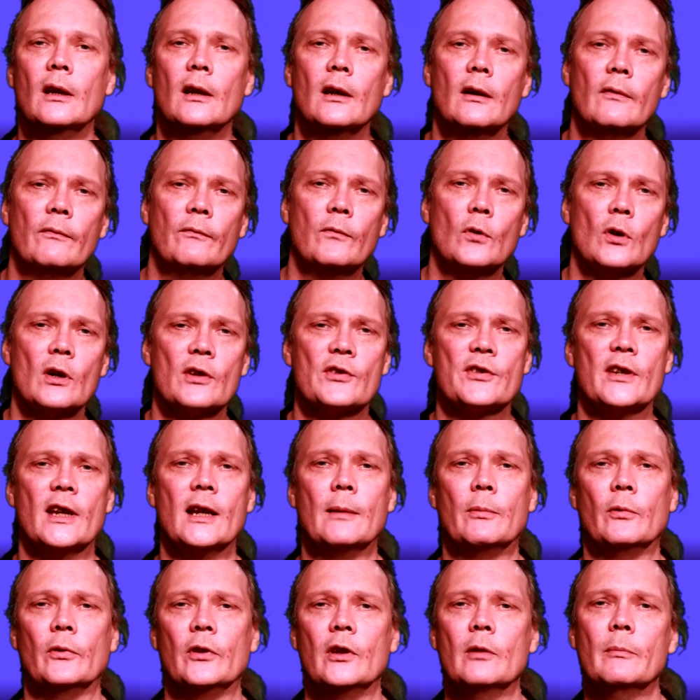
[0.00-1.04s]
For
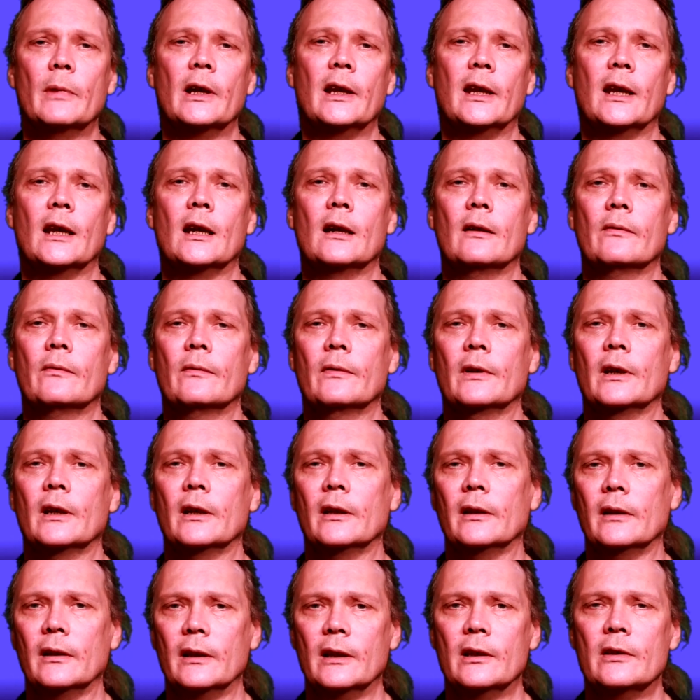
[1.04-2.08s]
example, you might have
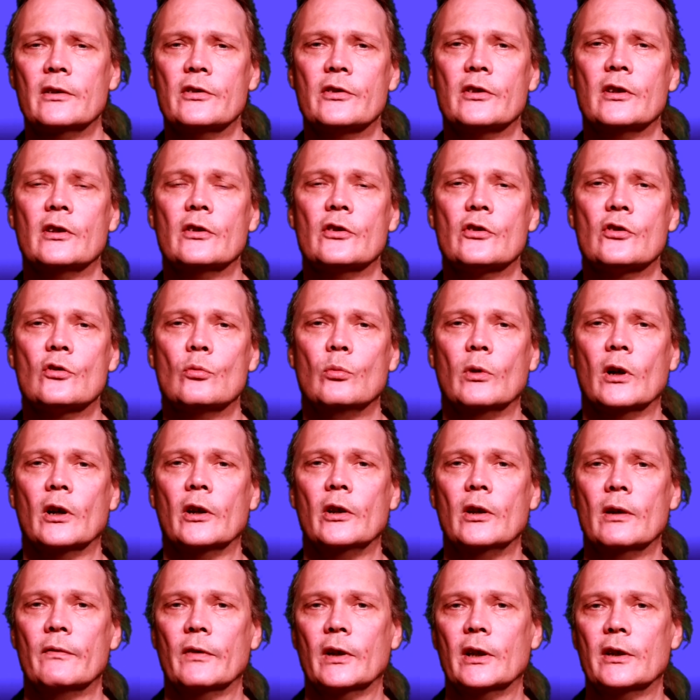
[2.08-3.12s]
an instance where
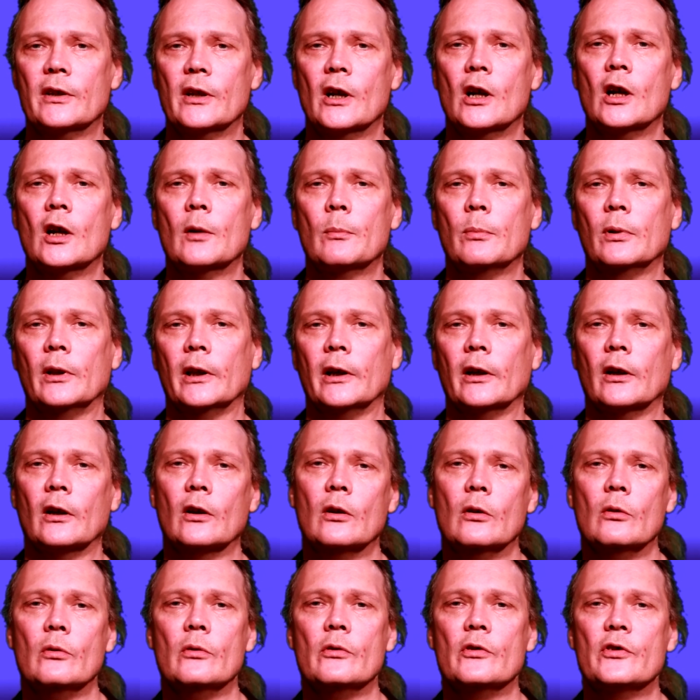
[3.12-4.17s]
you have a guitar player
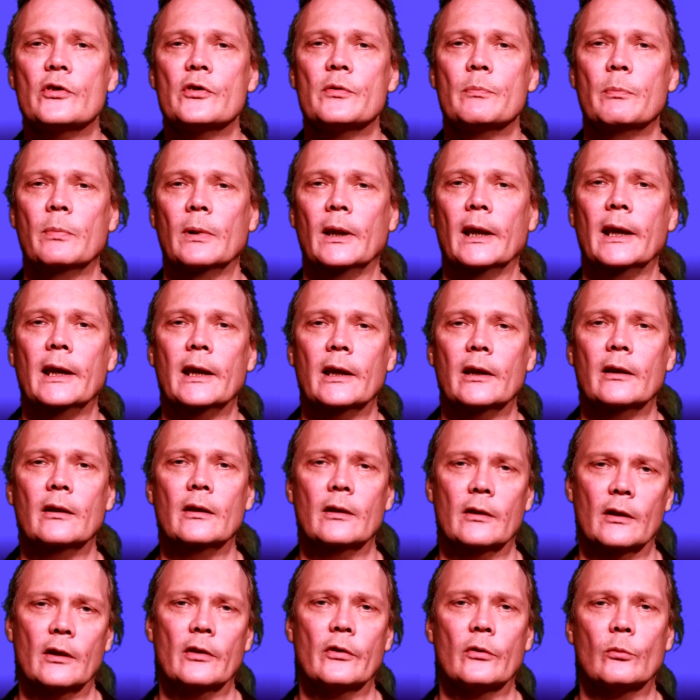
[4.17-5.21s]
who is playing
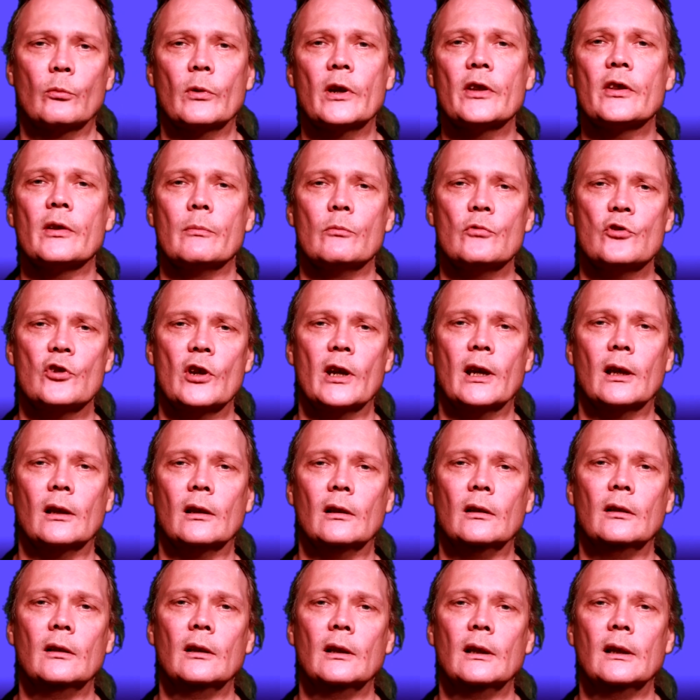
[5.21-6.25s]
the rhythm
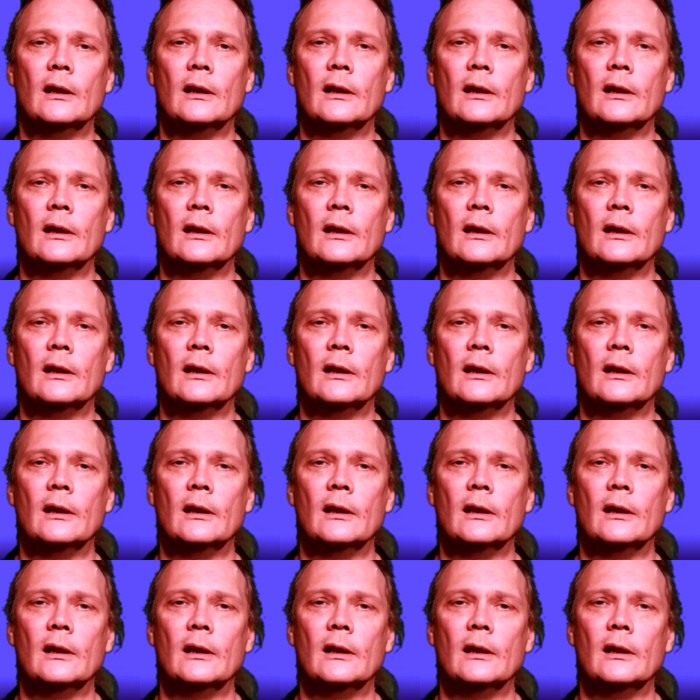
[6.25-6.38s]
channel